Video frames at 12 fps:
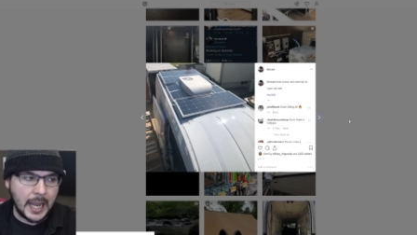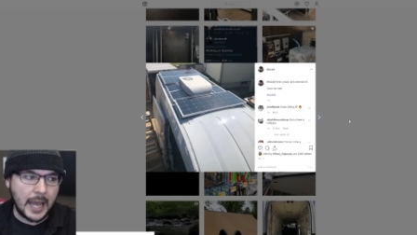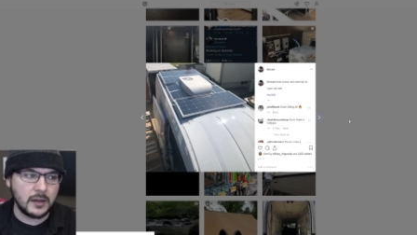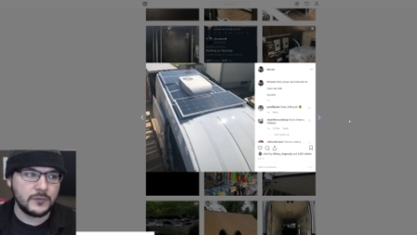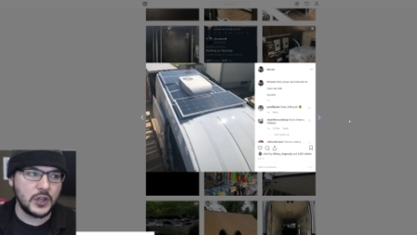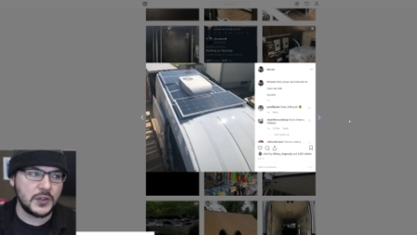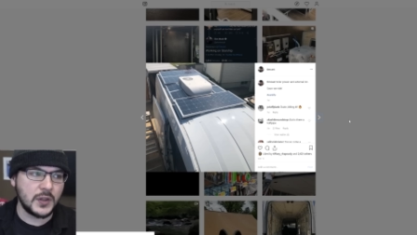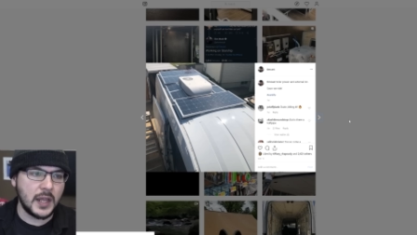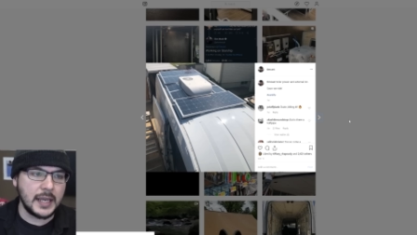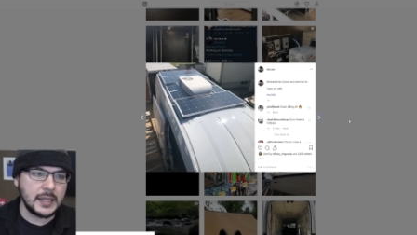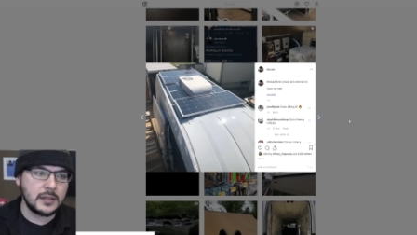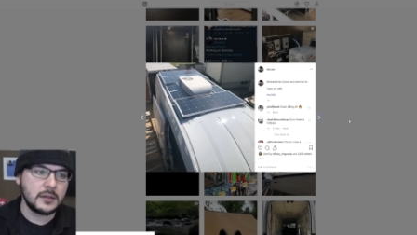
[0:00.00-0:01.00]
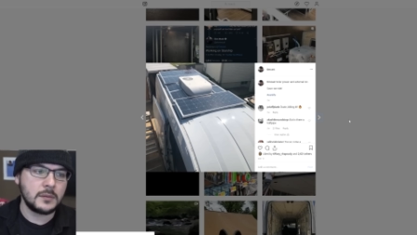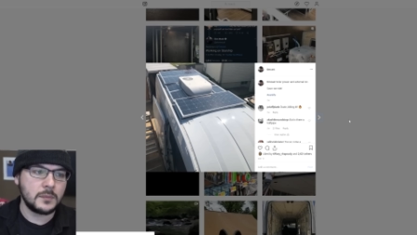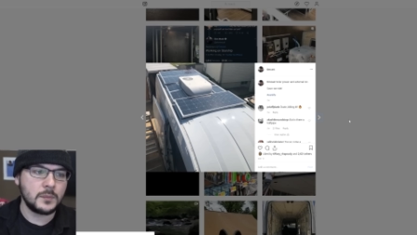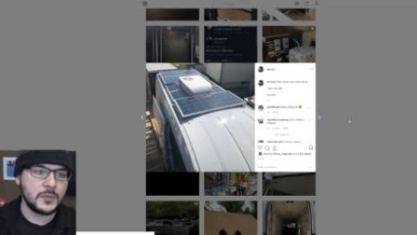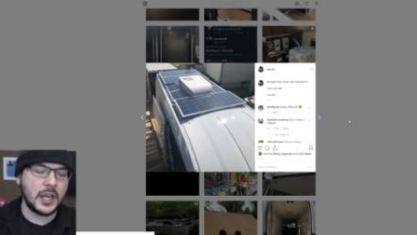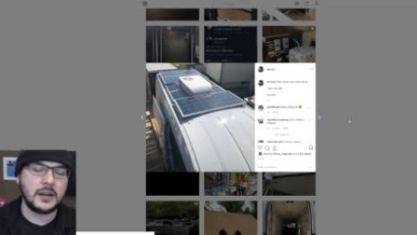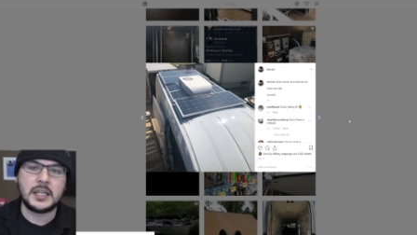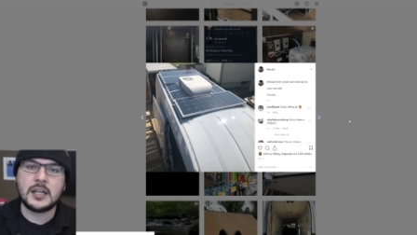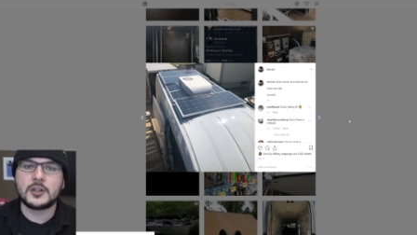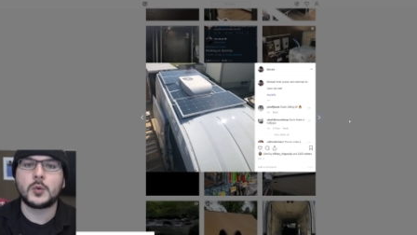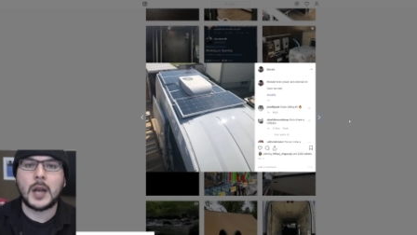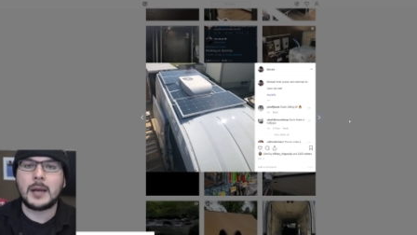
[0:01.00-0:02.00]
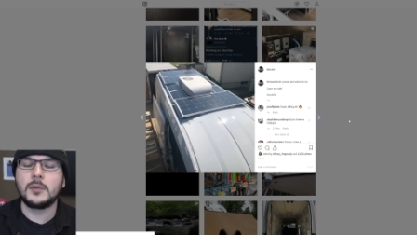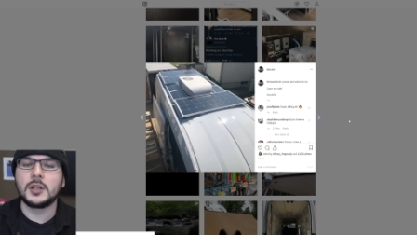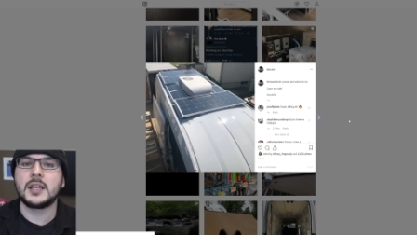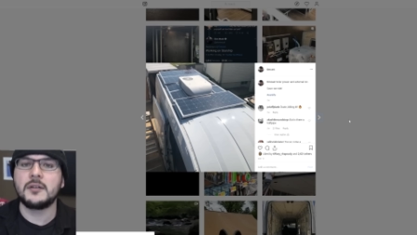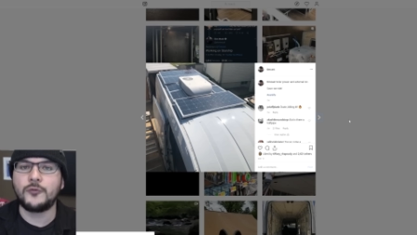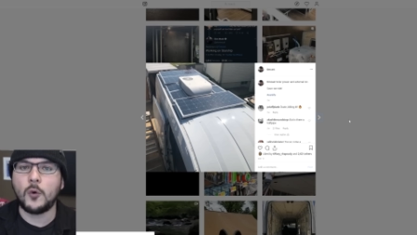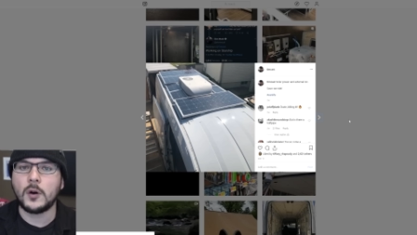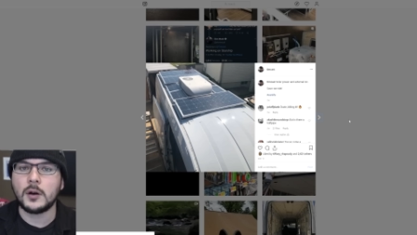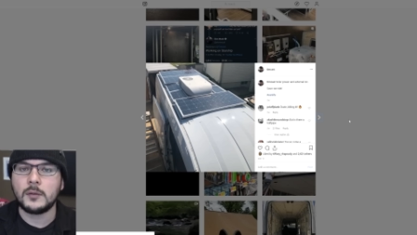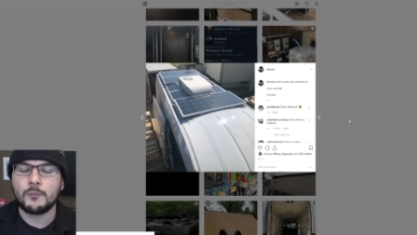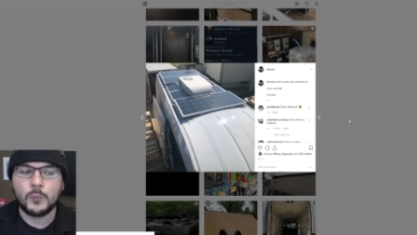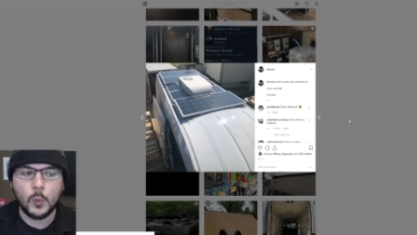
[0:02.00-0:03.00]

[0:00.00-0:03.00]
kind of just like said, here's what I'm looking for.